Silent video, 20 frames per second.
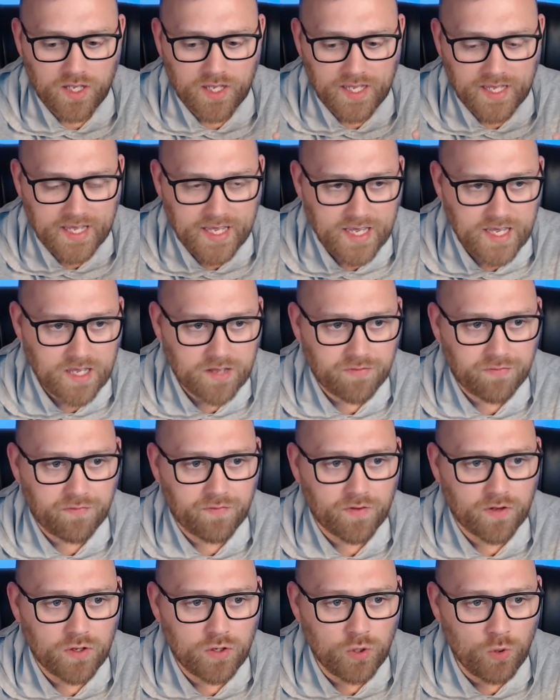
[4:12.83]
if
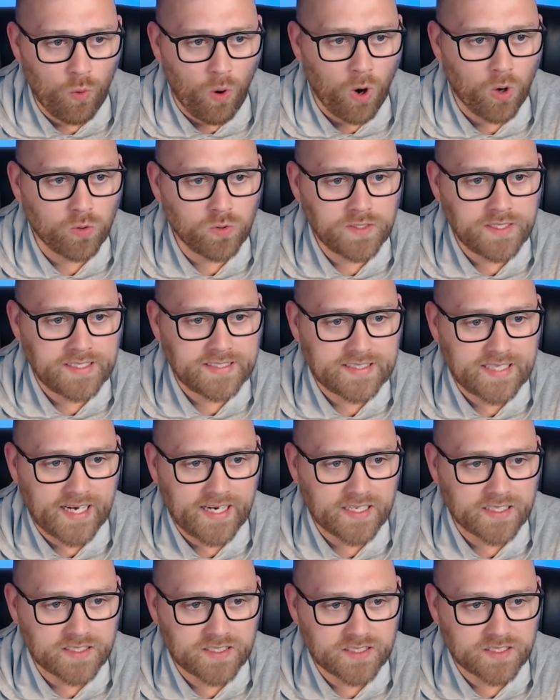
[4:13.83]
you only
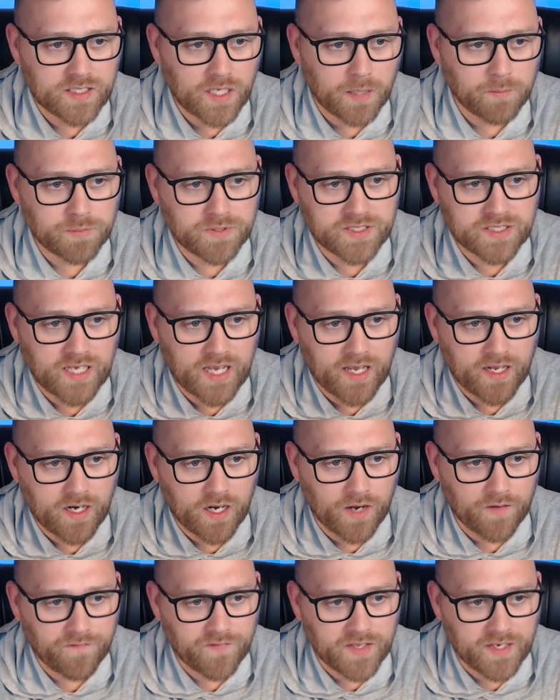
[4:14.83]
take a subset
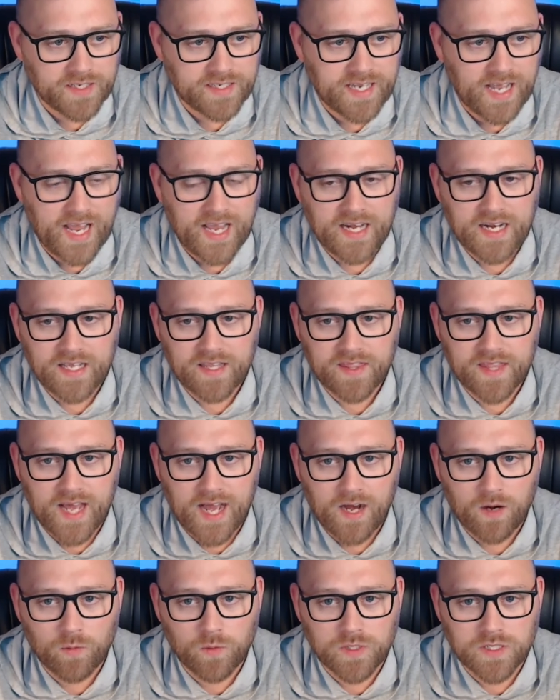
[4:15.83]
of the data
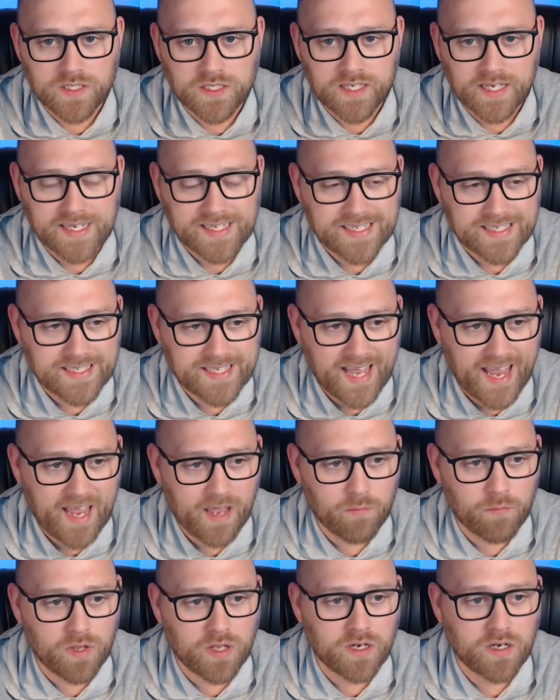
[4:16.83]
that was
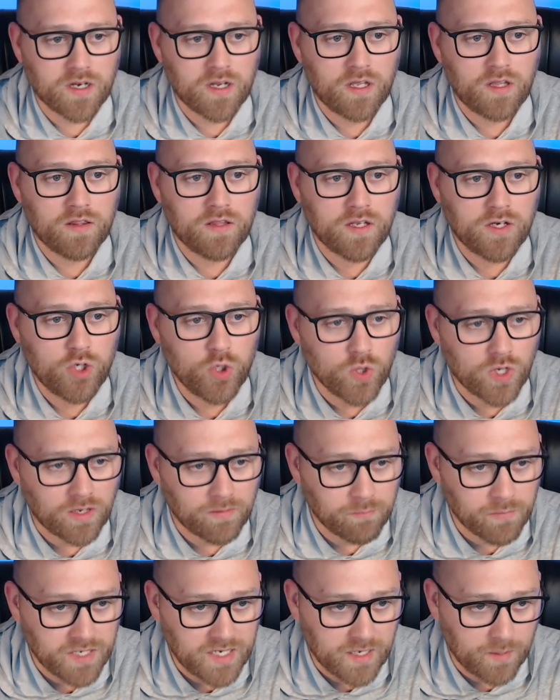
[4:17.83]
examined, then you
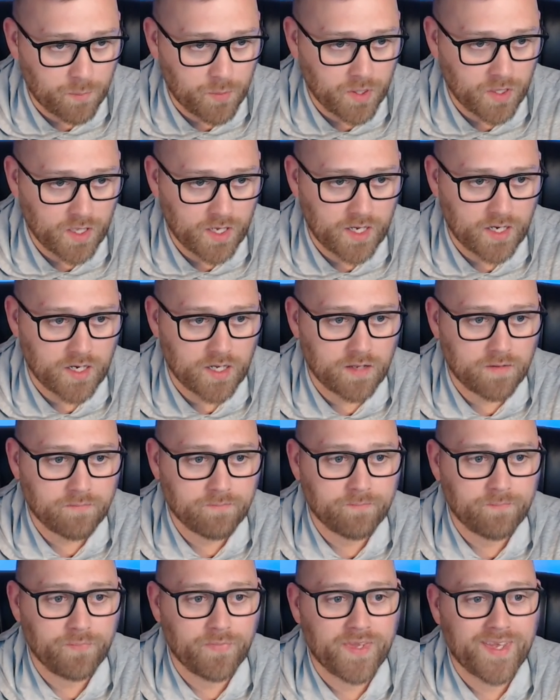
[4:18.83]
can manipulate it.
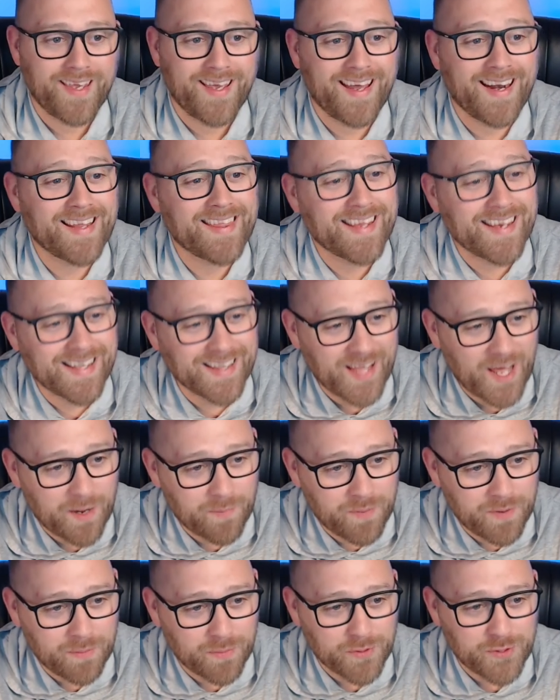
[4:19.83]
And I think a lot of
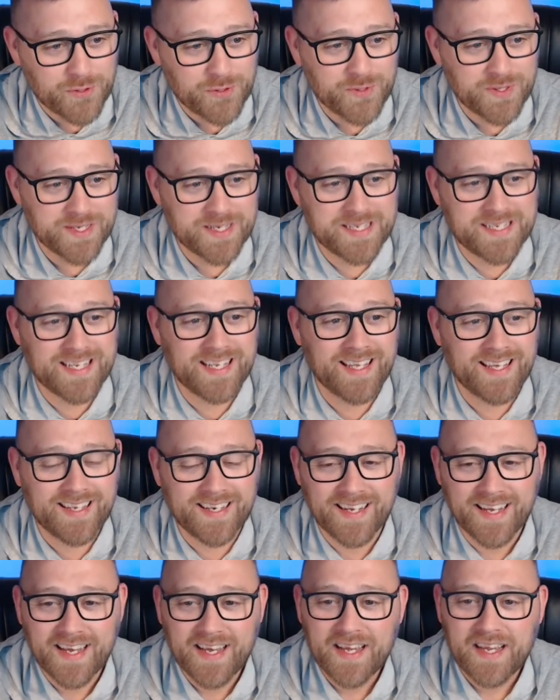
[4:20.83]
people do this in
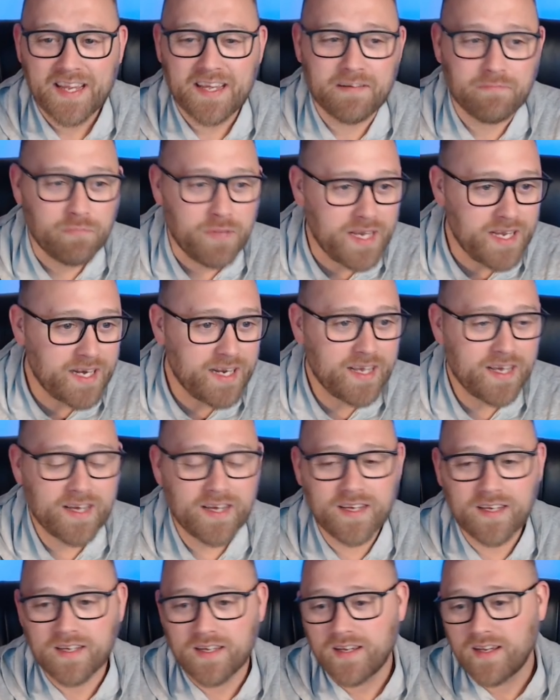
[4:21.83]

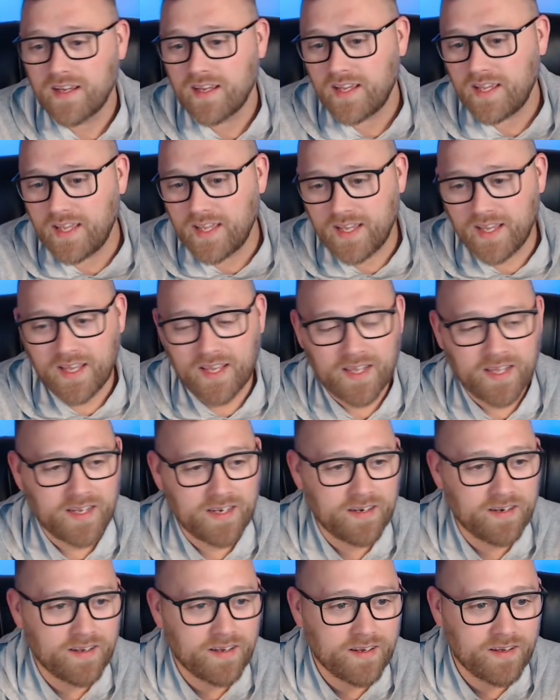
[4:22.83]
media,
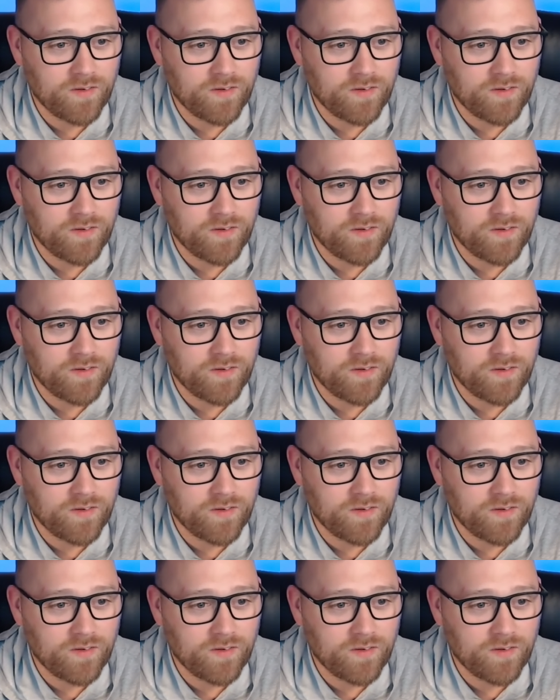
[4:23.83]
in